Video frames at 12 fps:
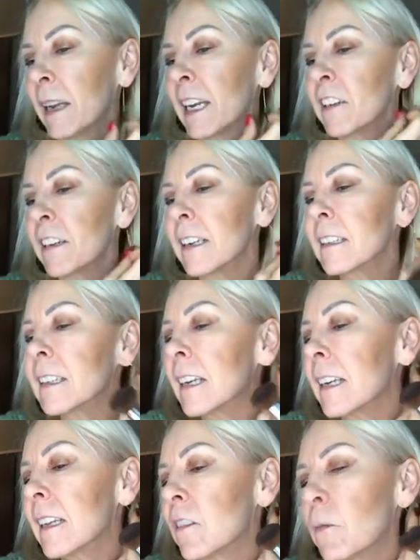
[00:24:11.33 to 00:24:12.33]
My earring is
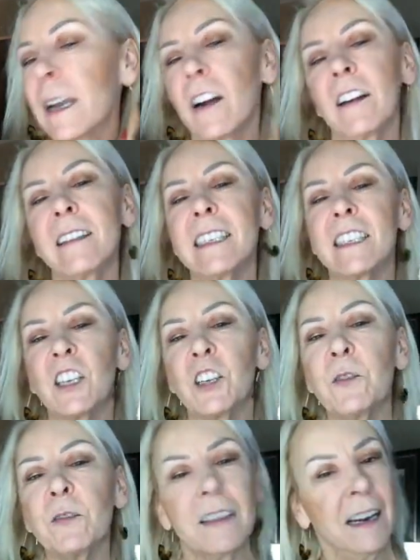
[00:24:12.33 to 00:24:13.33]
getting in the way. Aren't these
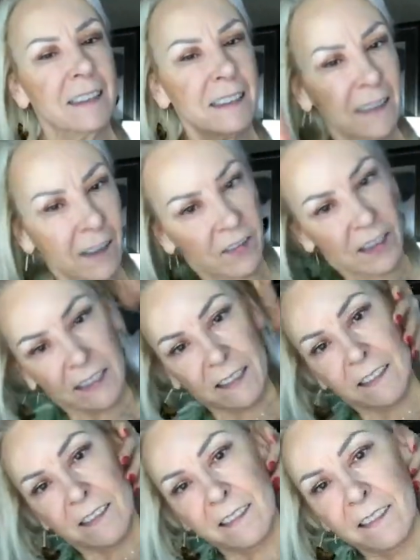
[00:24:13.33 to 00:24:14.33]
cute? I just love
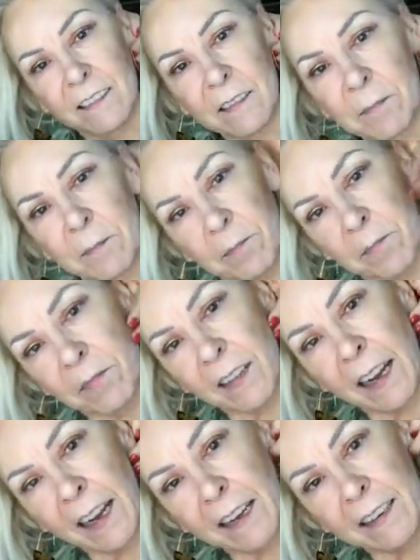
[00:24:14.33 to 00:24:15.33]
these.
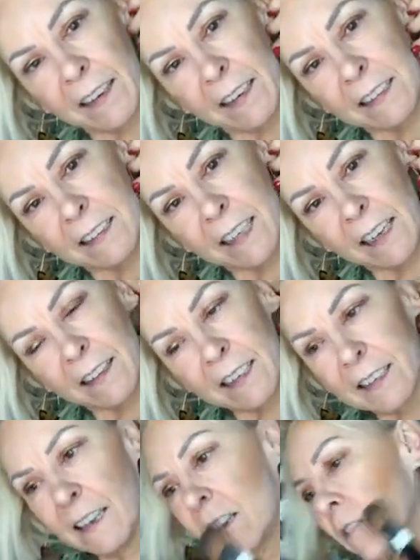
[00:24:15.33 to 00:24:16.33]
Okay, let's get
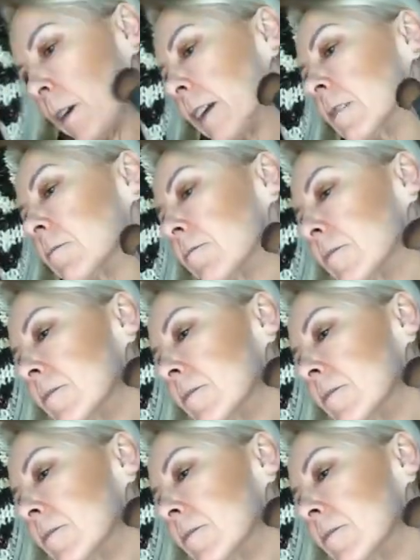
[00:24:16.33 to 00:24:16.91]
this out of the way.